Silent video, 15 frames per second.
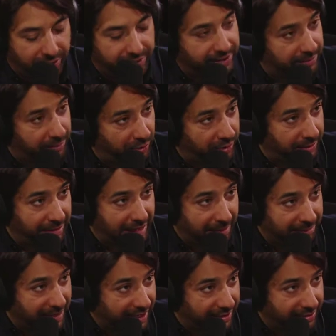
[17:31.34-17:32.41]
on to support the Black
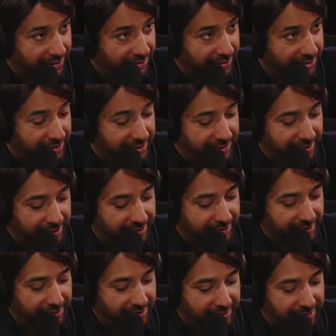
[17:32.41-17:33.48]
Panthers in the I,
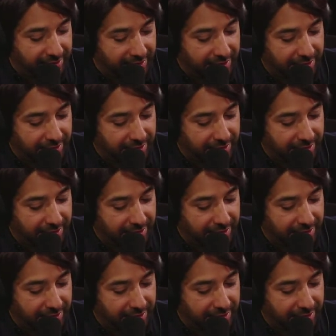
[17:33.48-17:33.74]
60s. Yeah.